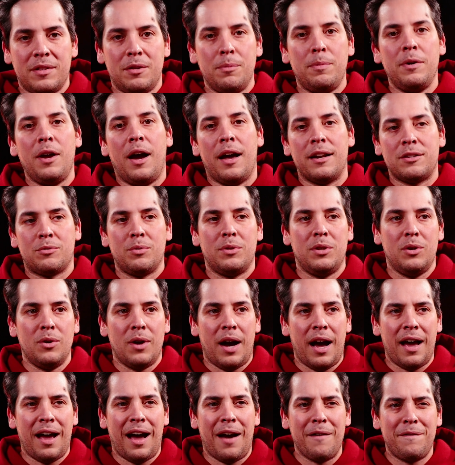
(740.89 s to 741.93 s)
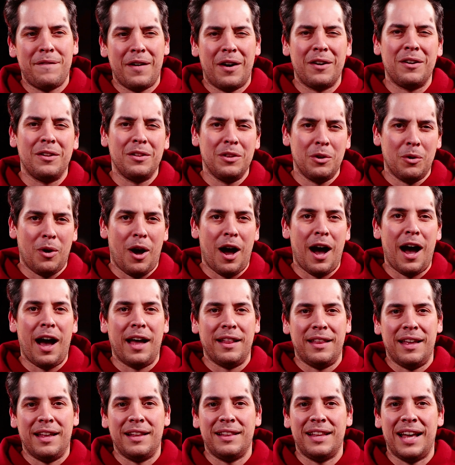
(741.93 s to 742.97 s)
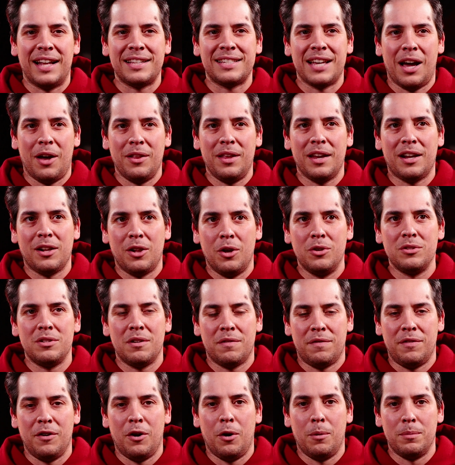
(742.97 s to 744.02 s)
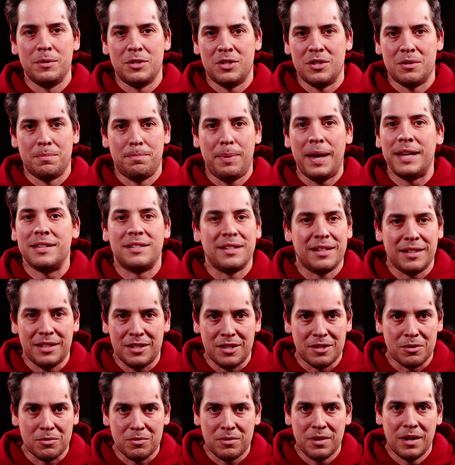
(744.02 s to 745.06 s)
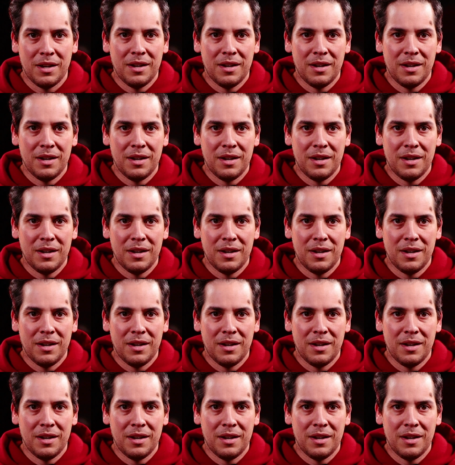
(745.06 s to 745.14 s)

To be honest with you, I found it a little odd that that's how they closed the film, is just basically just